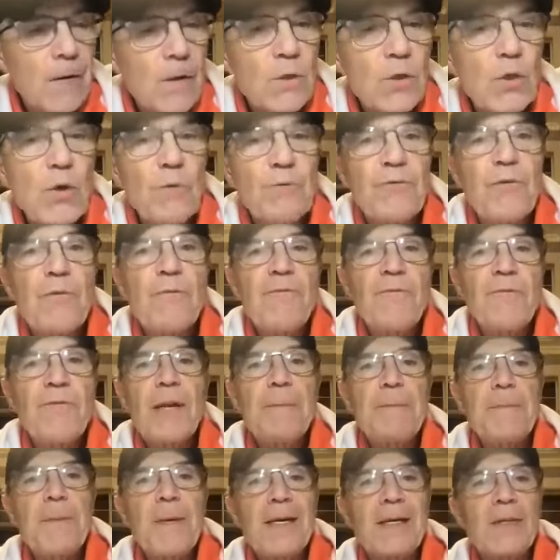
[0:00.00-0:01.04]
So from
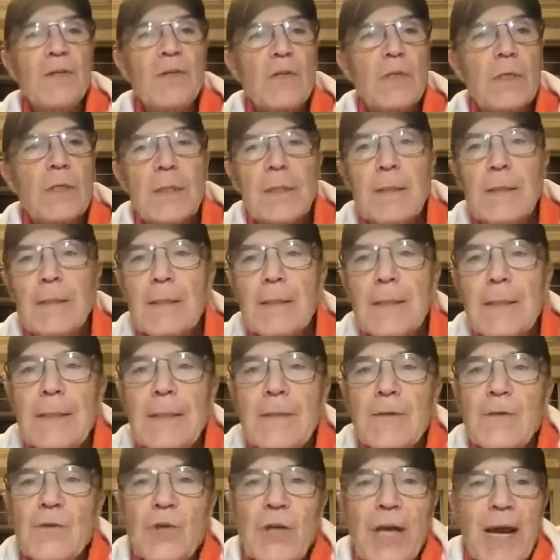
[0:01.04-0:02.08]
Philippians
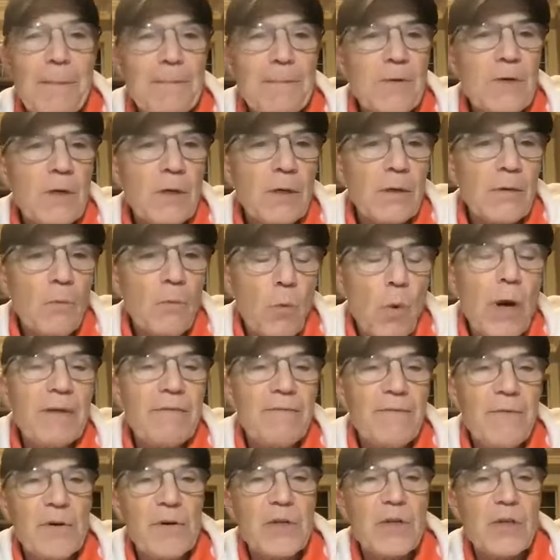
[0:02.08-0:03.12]
chapter
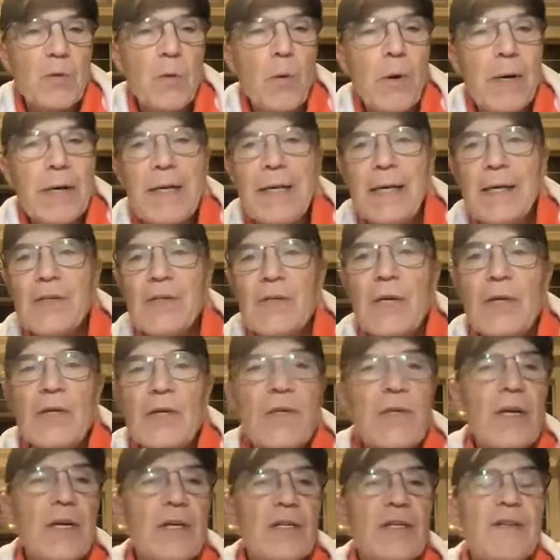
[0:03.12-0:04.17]
one, verse twenty, it
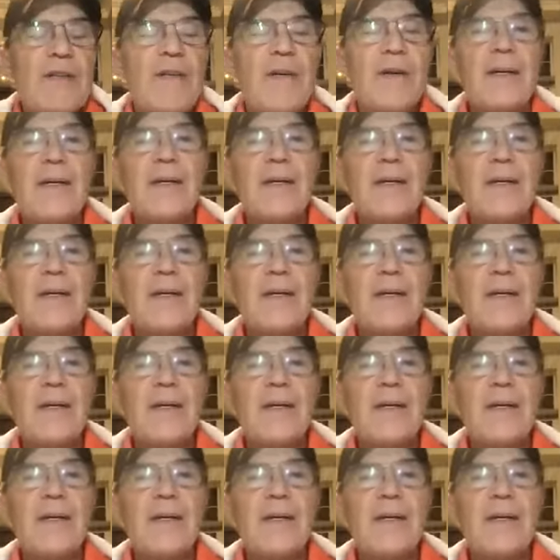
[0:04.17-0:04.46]
says this: